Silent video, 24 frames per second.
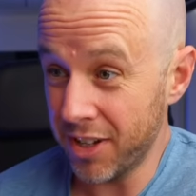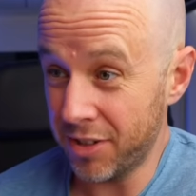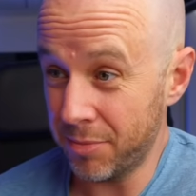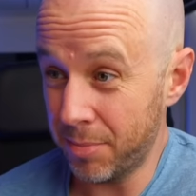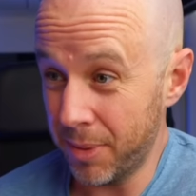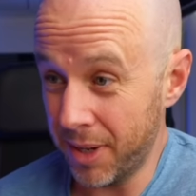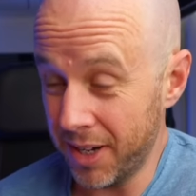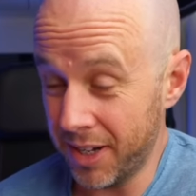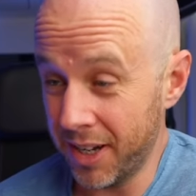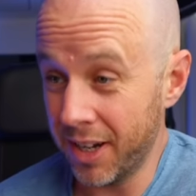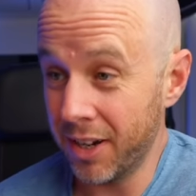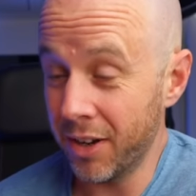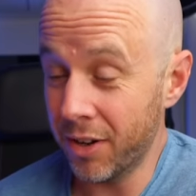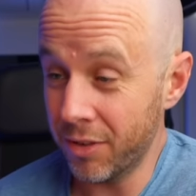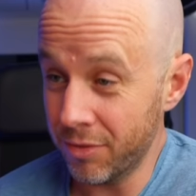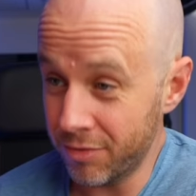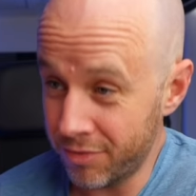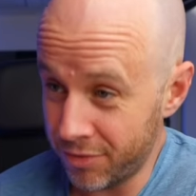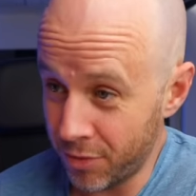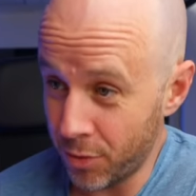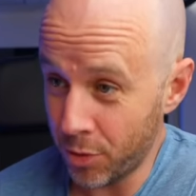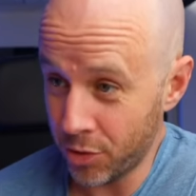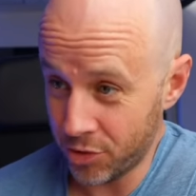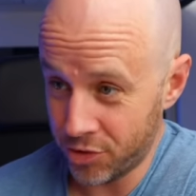speaking,
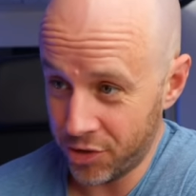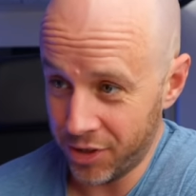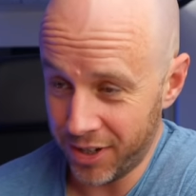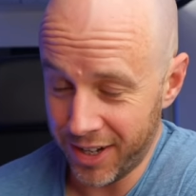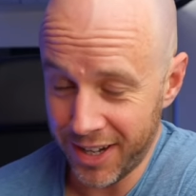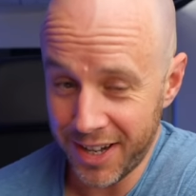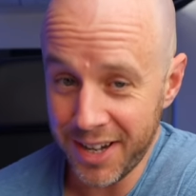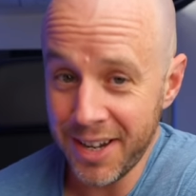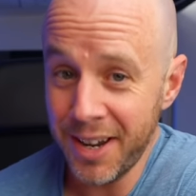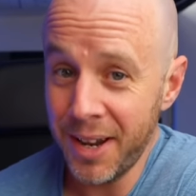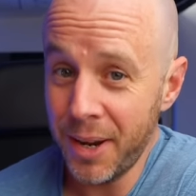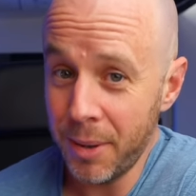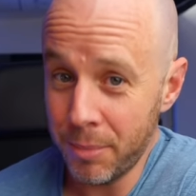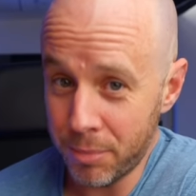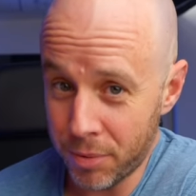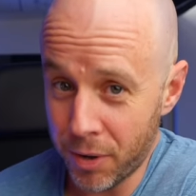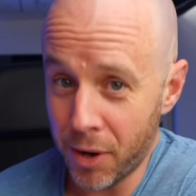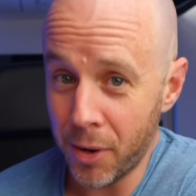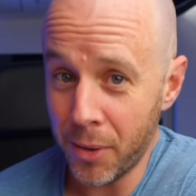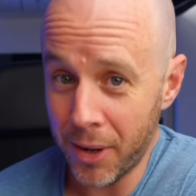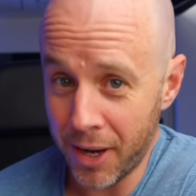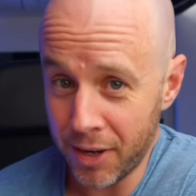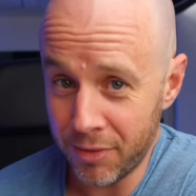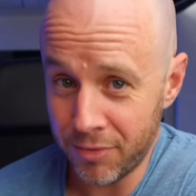unfortunately,
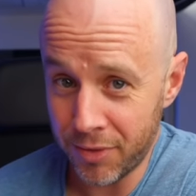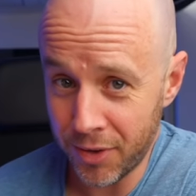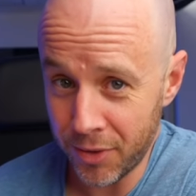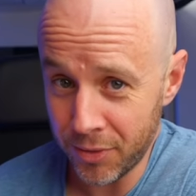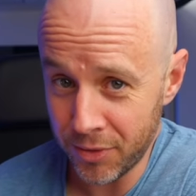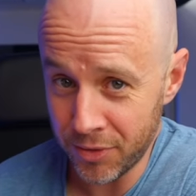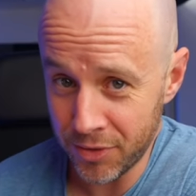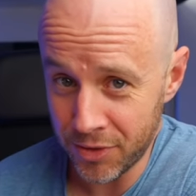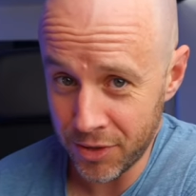Pro headphones